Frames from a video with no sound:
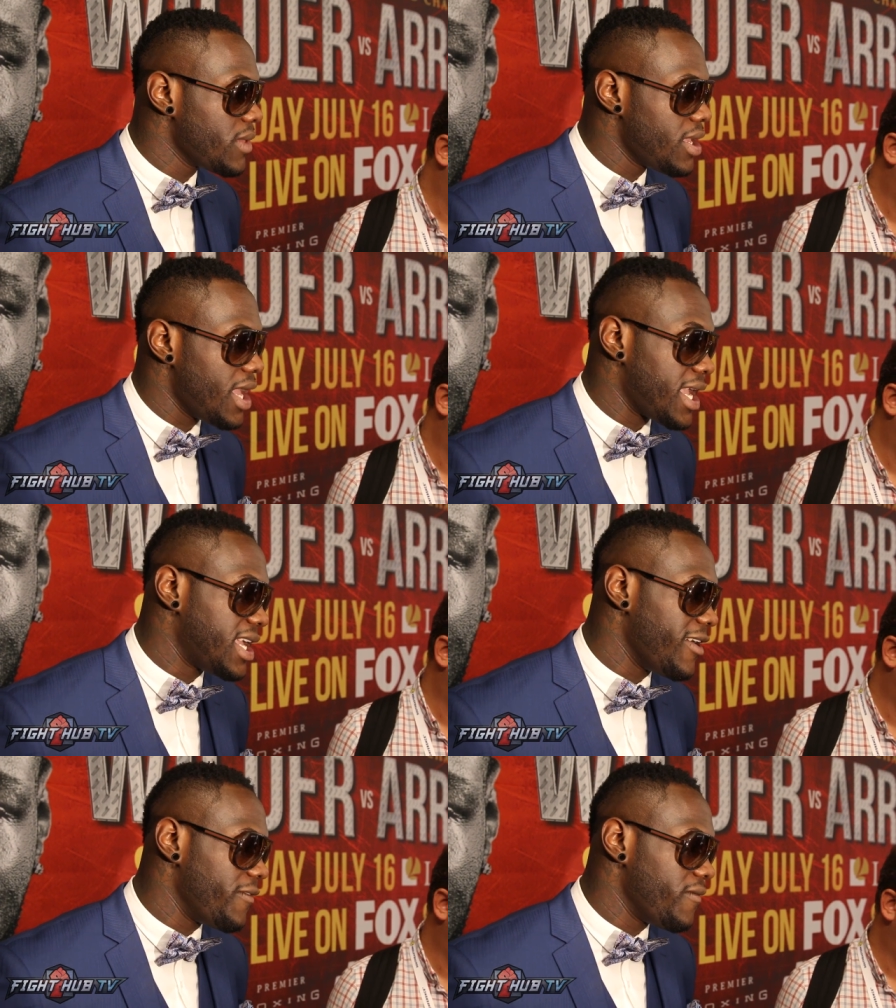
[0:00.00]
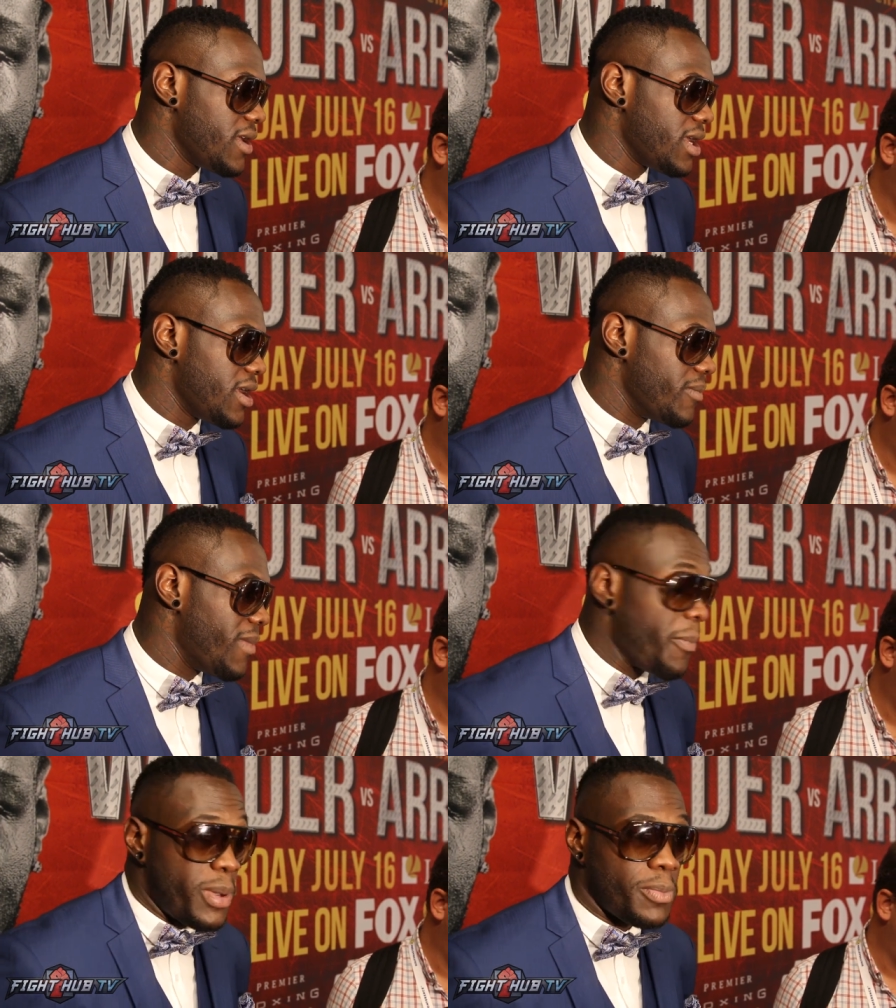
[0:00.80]
and give
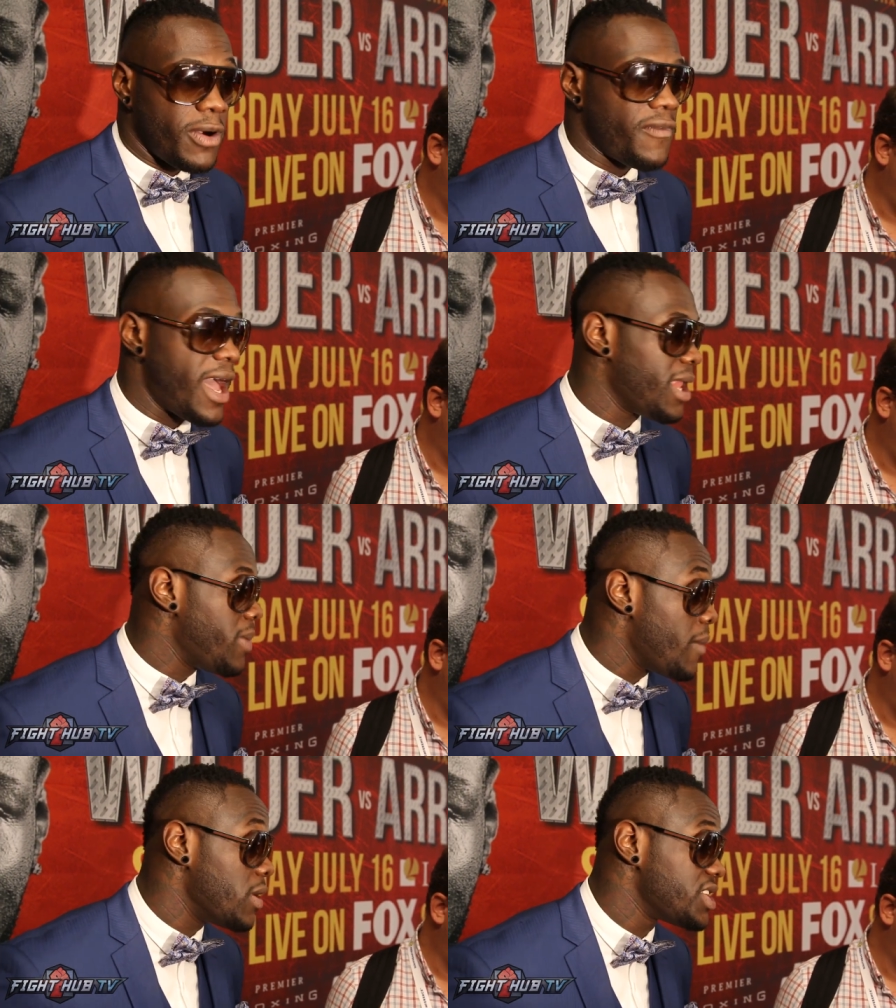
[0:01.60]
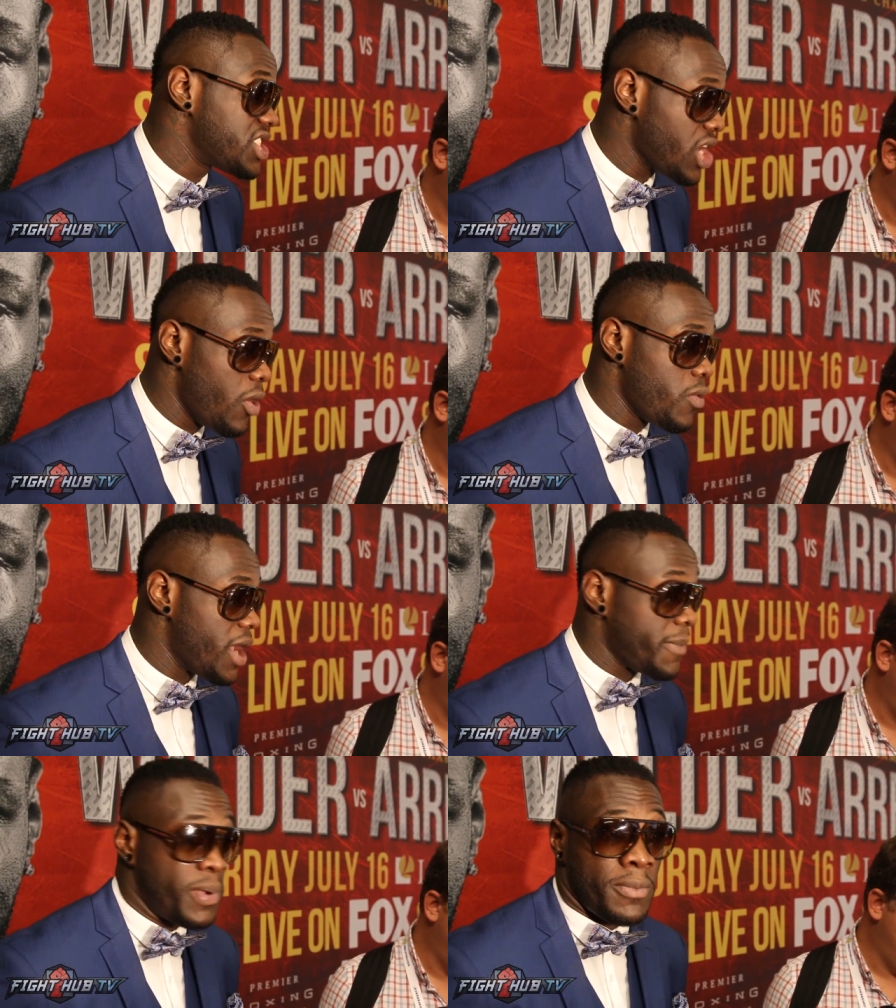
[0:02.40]
my people of Alabama a show,
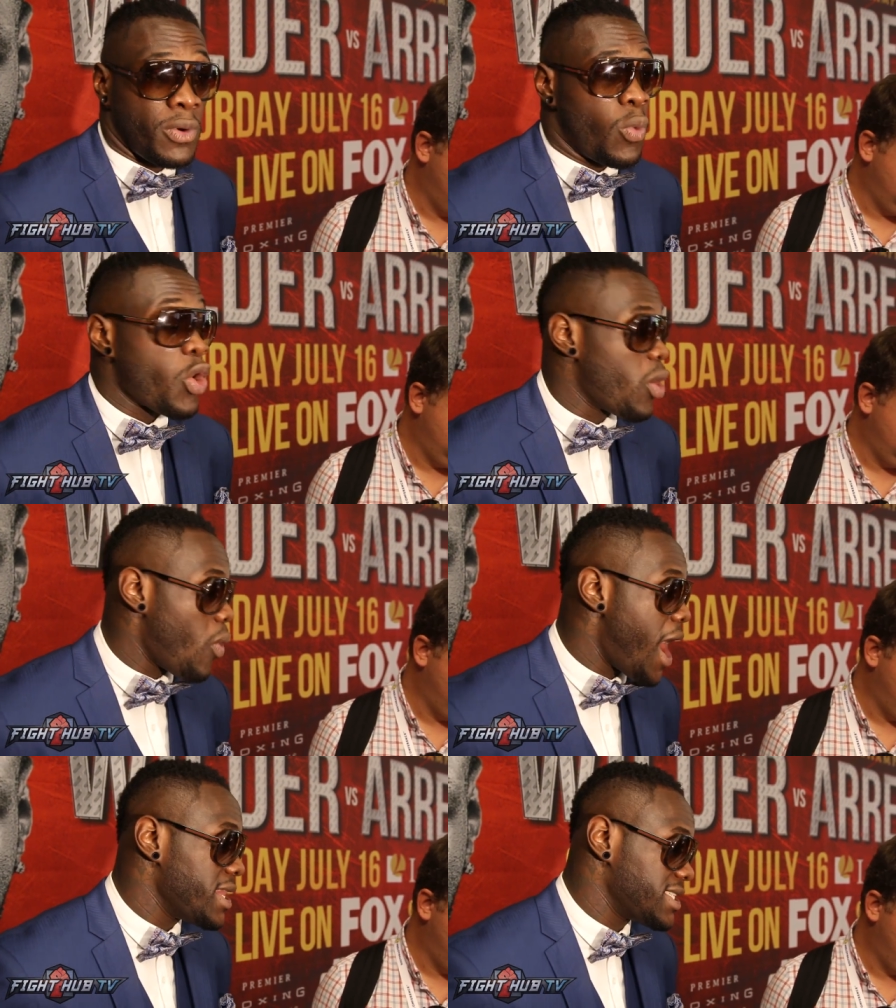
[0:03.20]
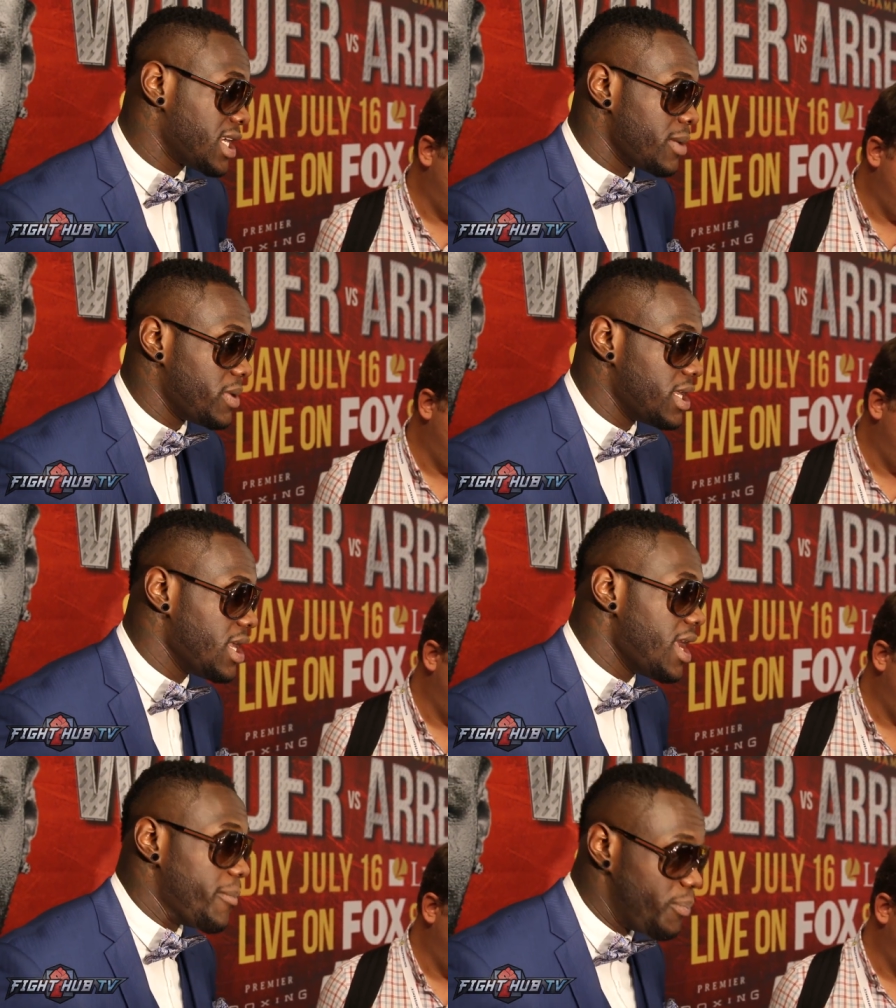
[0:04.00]
and people worldwide that's going
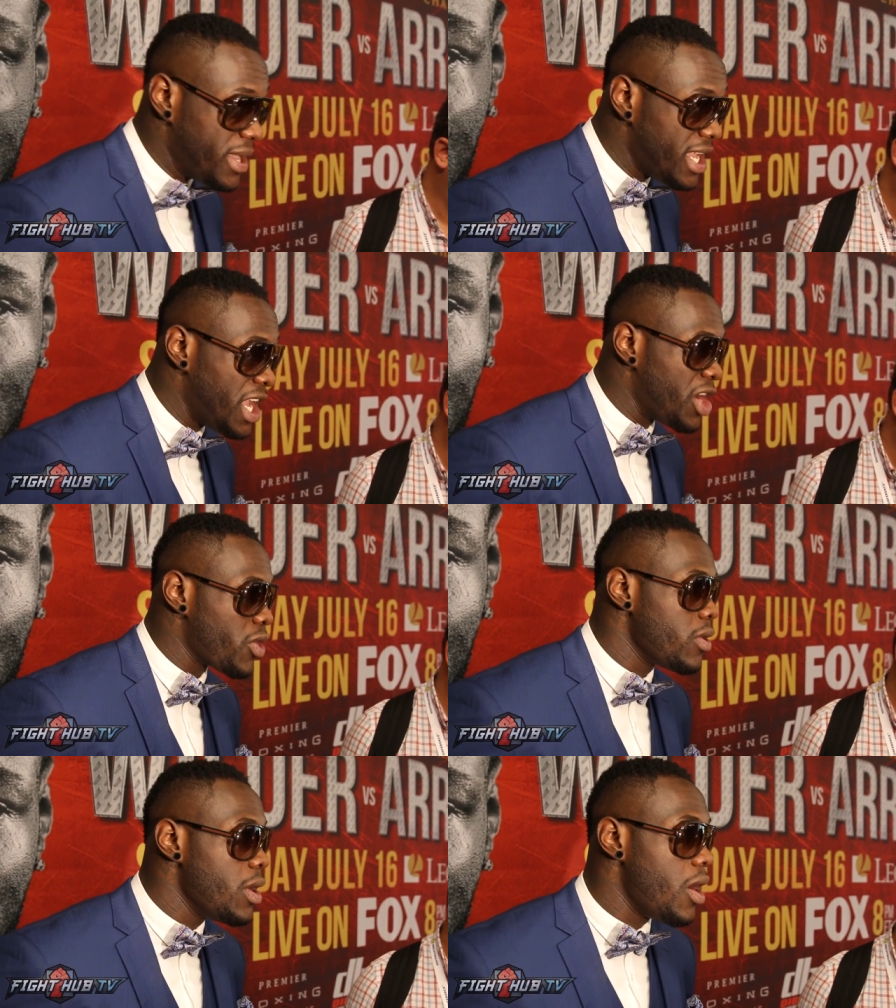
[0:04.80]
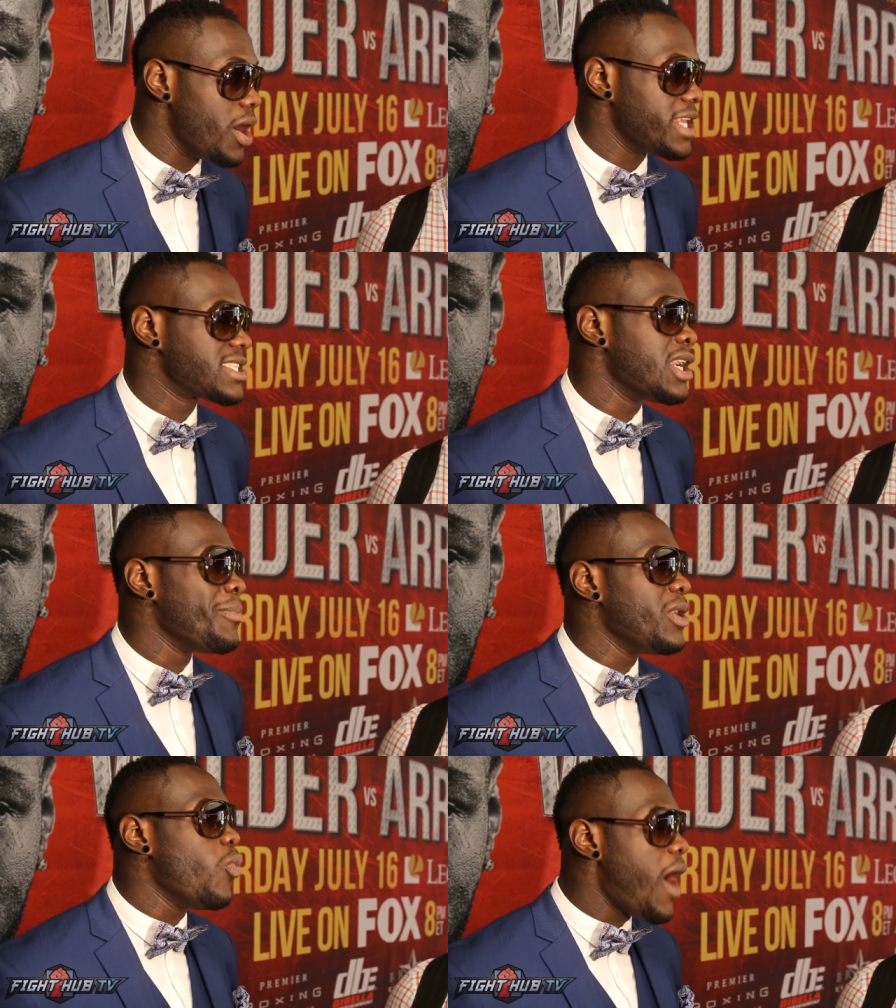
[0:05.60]
to be here or that's going
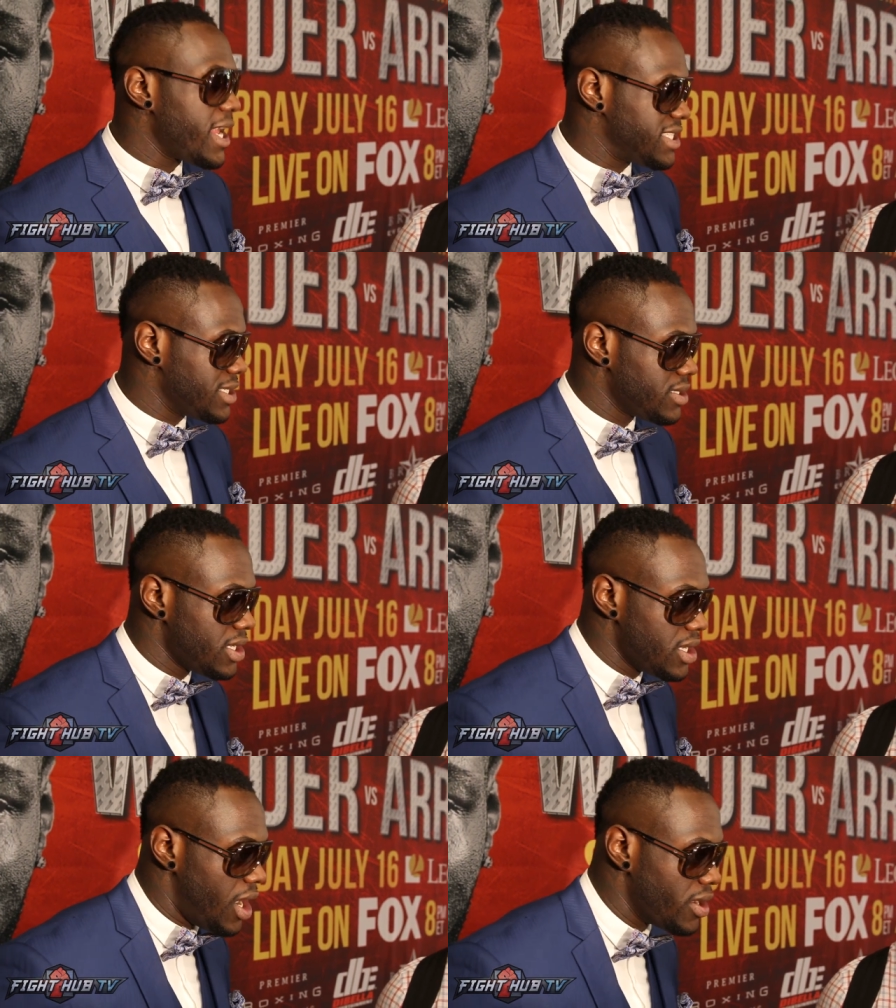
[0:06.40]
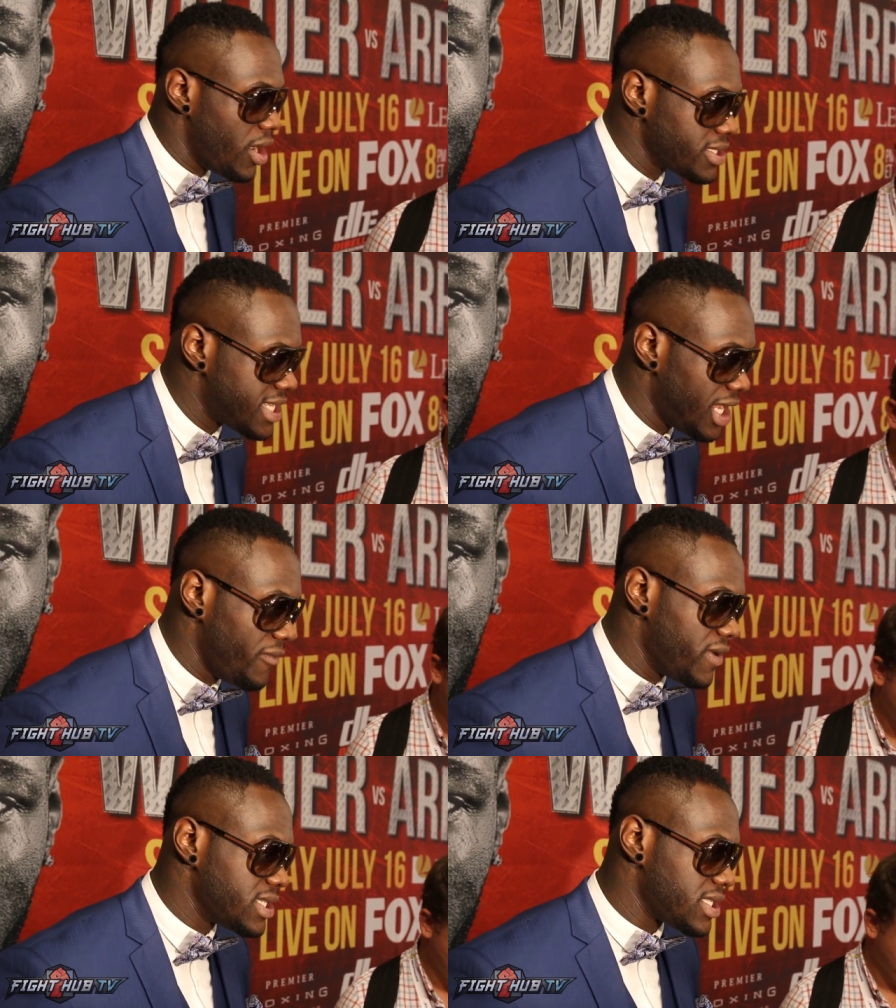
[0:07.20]
to be watching on
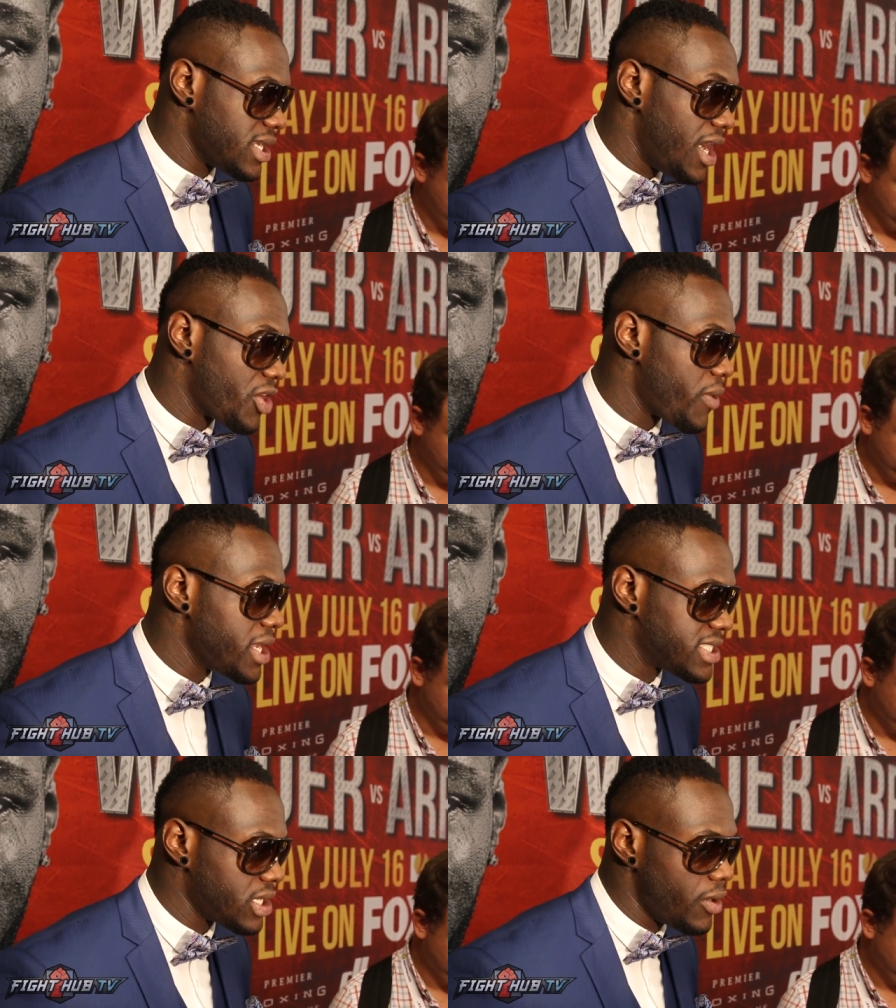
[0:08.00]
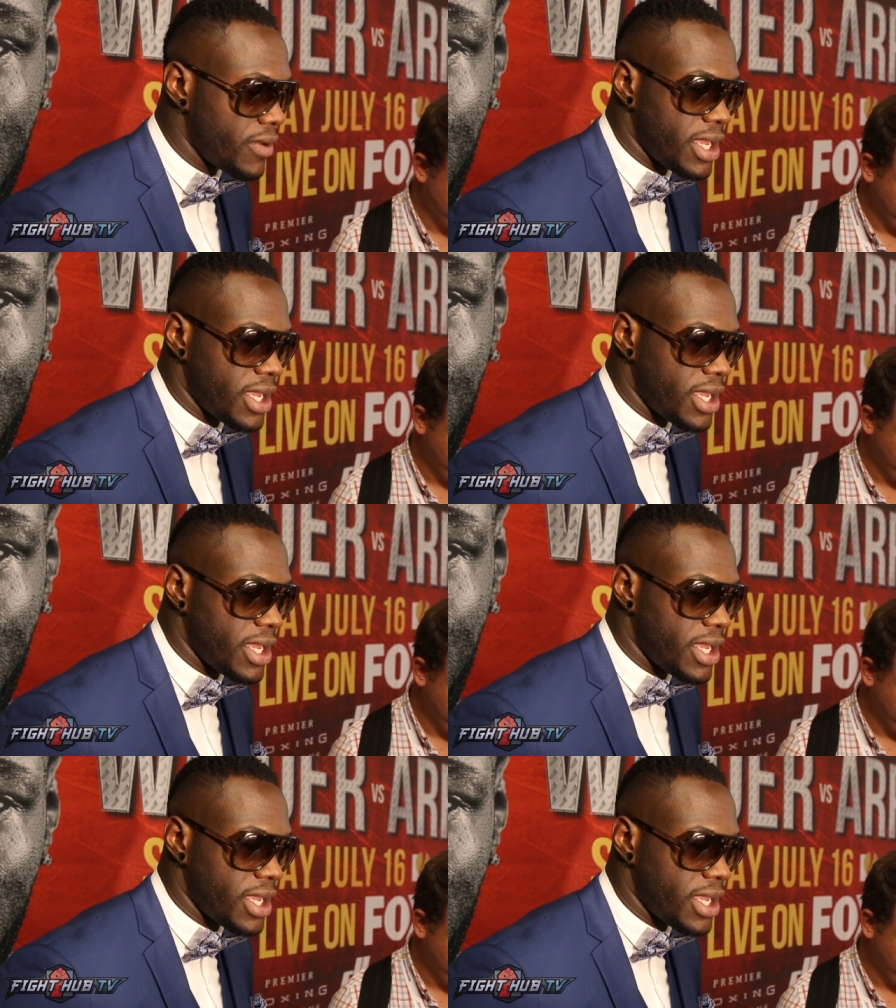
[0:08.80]
television a great show.